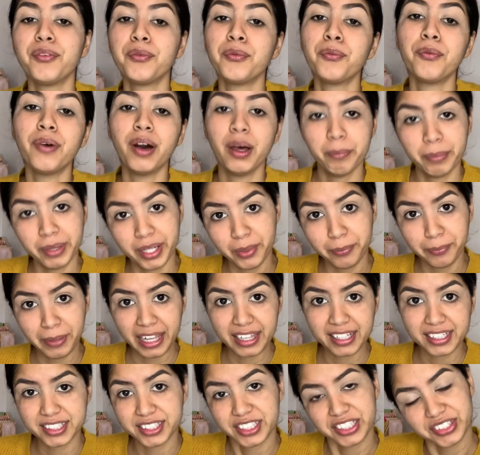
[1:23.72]
what better
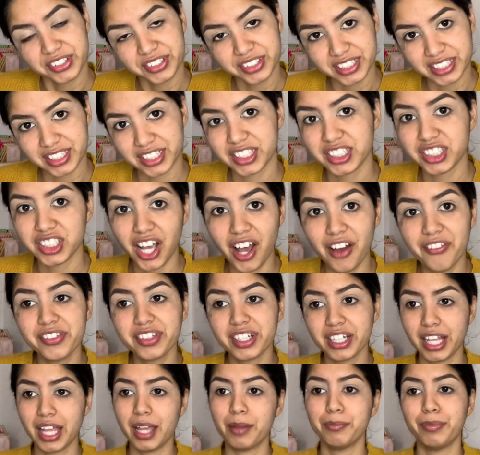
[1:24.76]
palette to use than the Soft
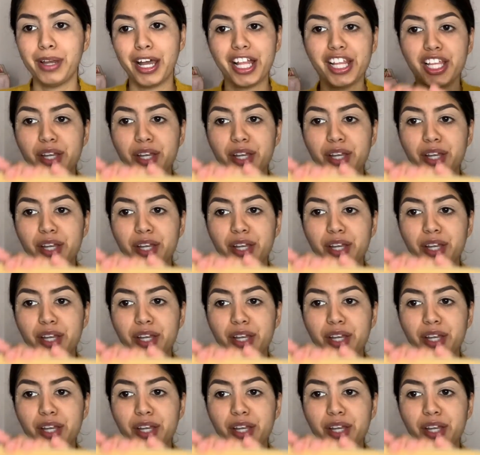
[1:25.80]
Glam palette